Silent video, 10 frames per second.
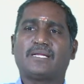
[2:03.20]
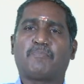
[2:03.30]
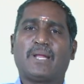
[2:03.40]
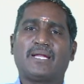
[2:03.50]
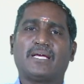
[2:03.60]

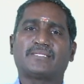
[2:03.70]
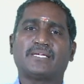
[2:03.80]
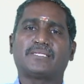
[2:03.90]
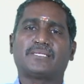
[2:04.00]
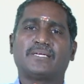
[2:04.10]
plan as
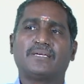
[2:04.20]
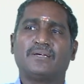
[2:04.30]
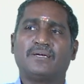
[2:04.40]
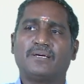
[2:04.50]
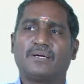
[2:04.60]
such
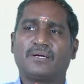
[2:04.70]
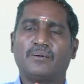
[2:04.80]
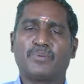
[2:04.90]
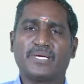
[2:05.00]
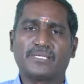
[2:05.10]

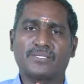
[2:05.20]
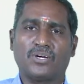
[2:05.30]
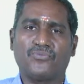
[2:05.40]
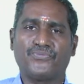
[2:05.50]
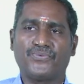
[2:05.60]
comprises of